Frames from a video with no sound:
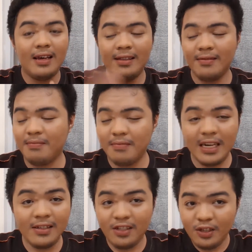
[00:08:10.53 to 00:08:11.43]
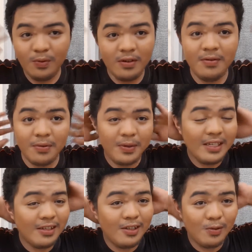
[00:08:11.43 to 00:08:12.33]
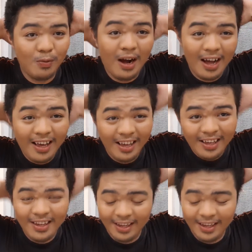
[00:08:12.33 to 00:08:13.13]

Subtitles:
And that's just one of the reasons why